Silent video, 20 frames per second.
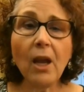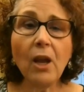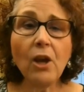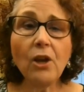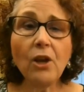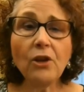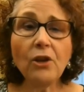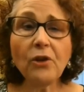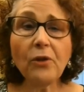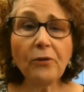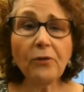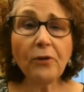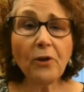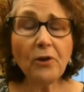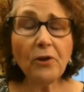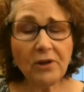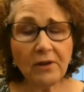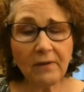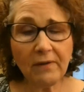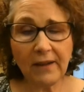So the
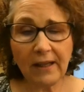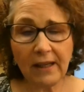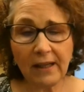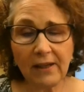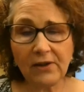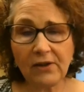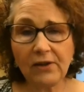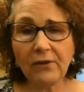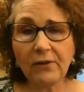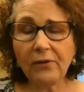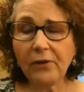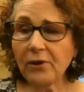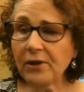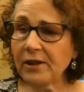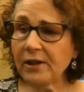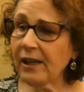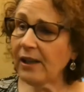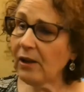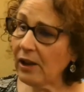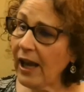first of these, the first
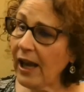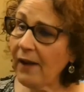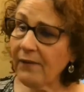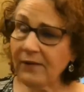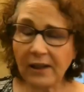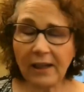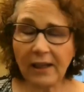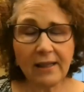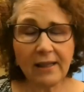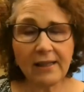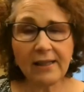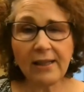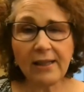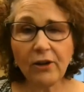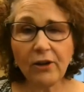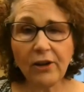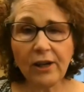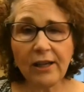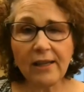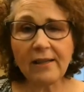thing that you have to
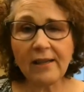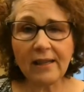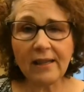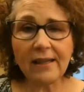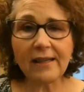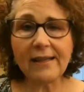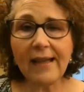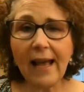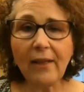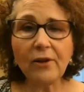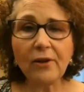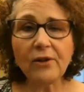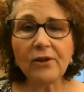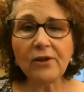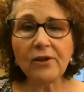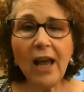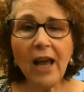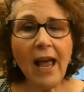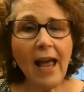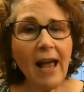consider is that
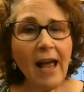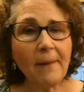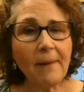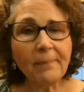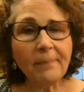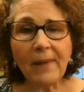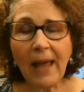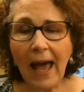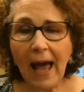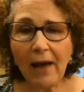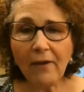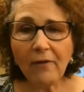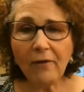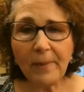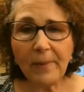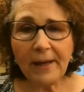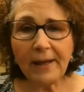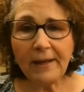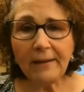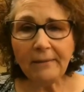sellers have
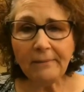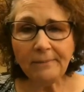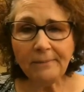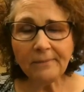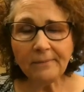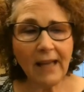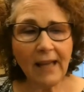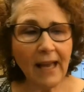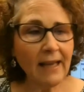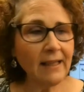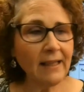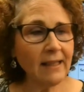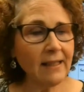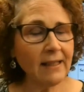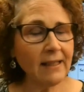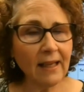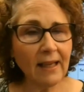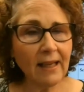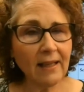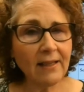been and need
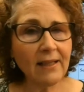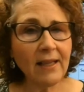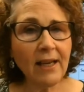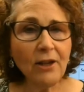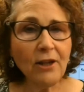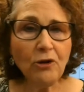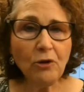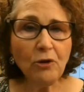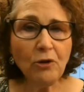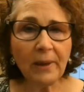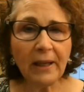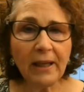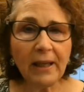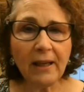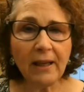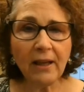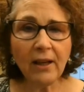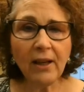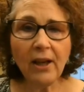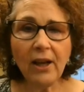to continue
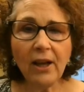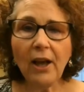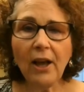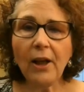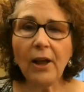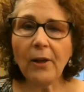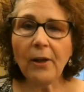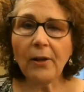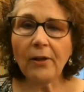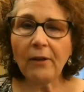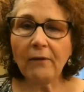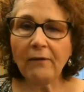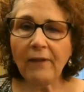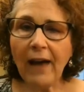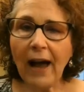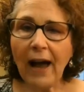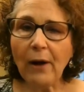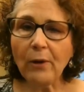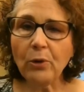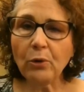being the
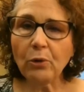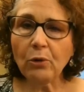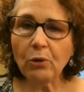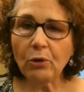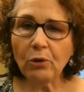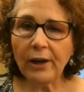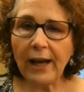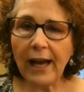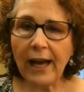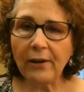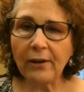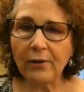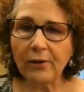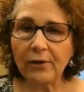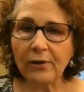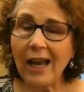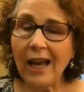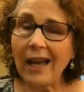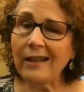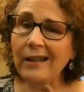value creators,
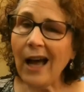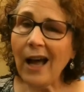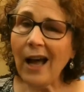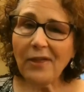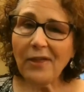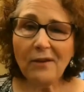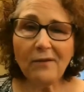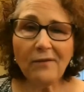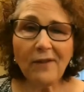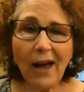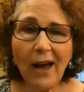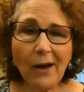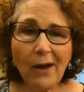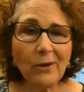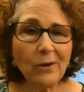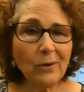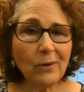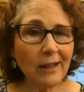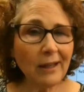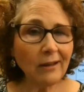not the
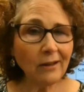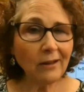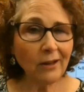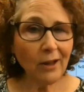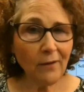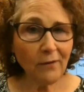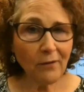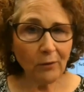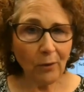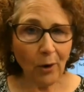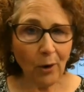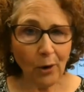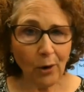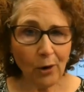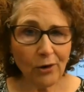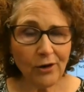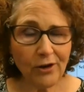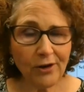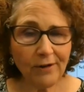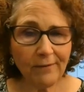value
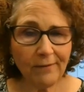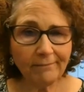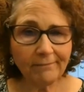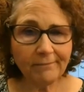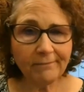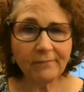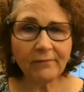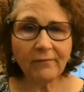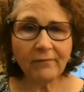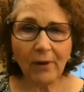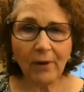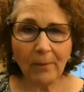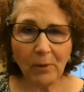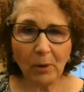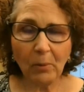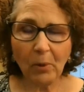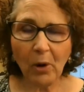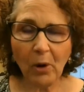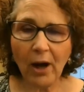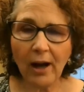deliverers from your
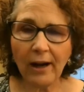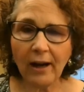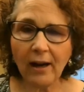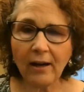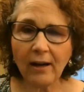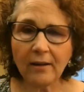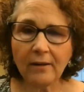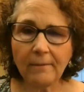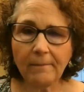product,